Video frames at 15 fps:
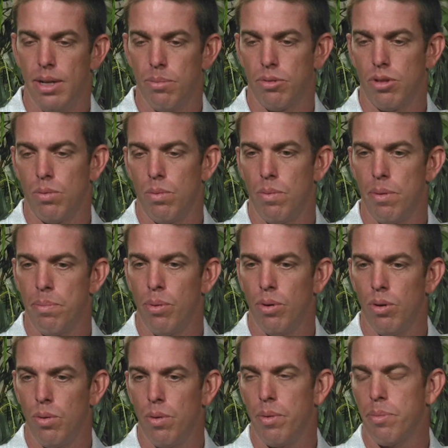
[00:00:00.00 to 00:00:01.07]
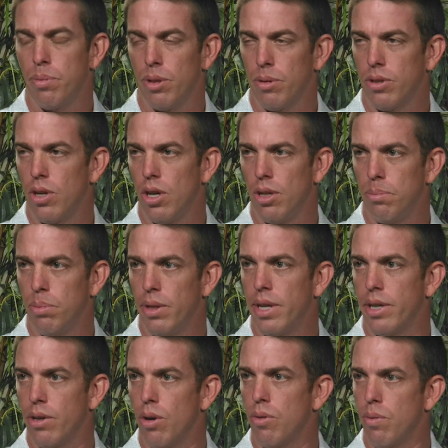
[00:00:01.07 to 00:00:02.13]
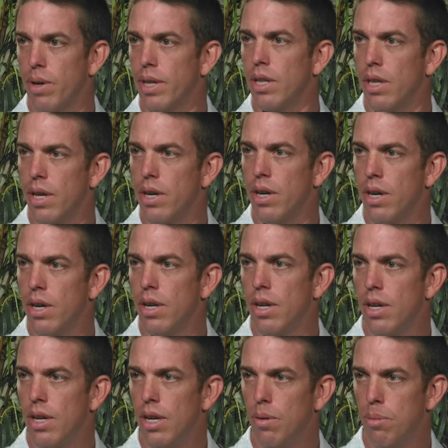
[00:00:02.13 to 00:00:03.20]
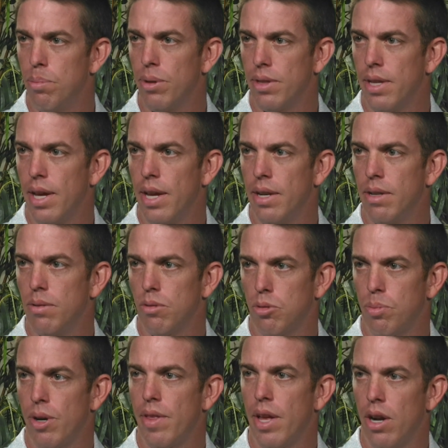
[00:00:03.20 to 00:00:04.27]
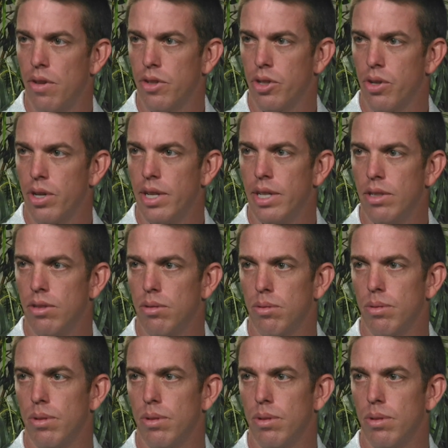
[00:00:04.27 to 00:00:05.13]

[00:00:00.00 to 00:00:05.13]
So when we pull what we call a plant growth regulator, we spray that on the greens.